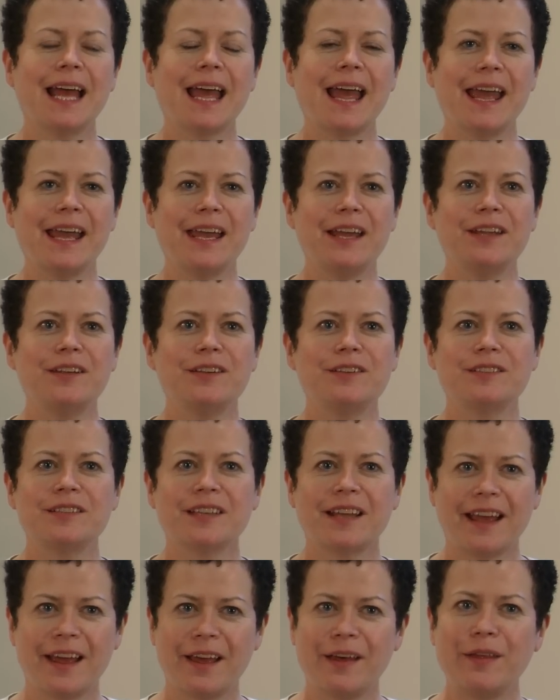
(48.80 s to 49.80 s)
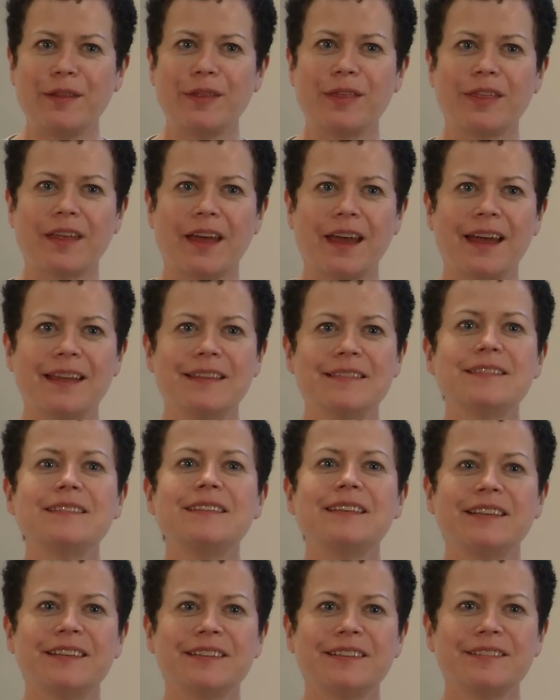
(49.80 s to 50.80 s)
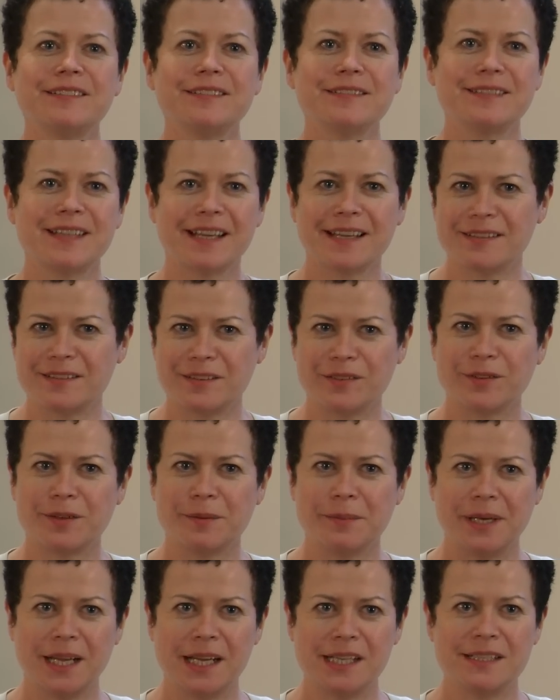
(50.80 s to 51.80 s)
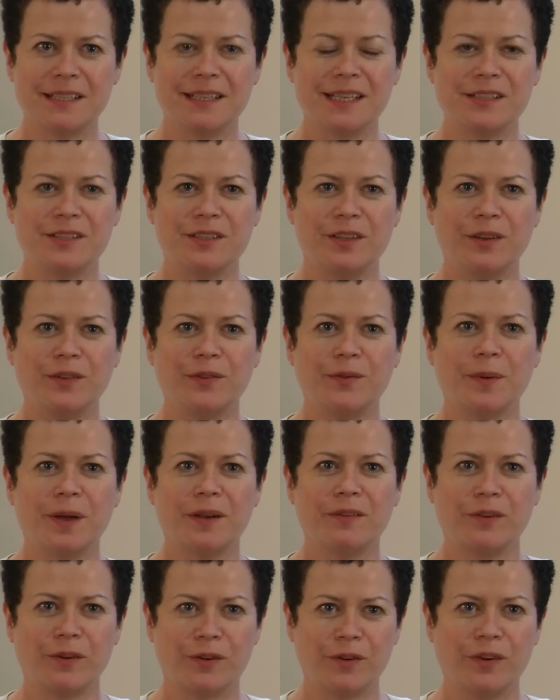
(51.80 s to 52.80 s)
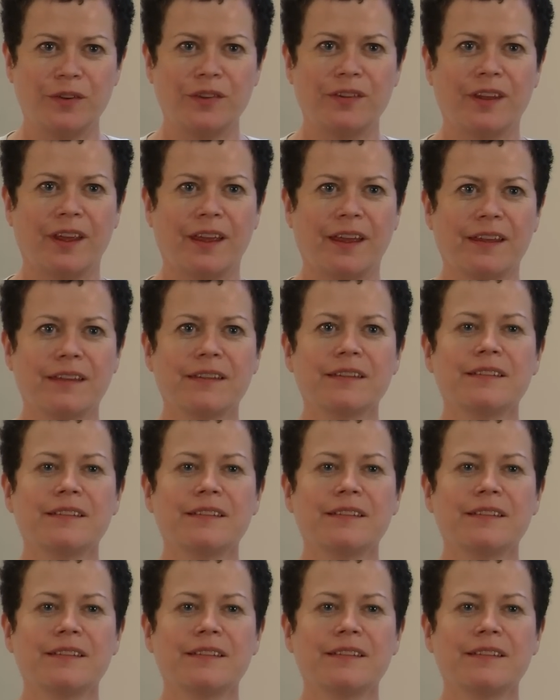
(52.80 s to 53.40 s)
age, health and still sex discrimination issues when recruiting.